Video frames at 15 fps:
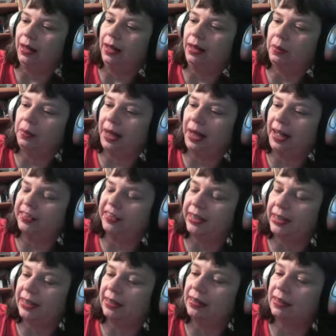The back of it
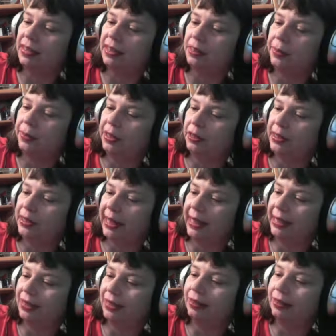says this beer
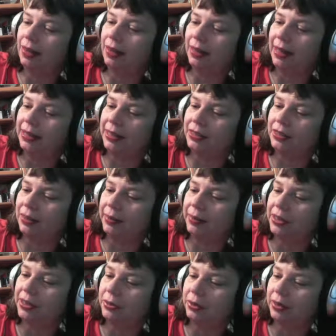tastes a lot like strawberry
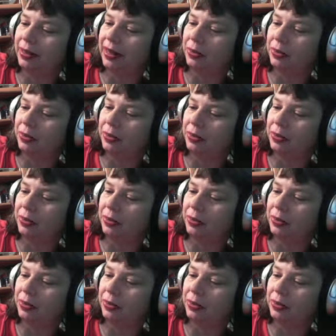shortcake,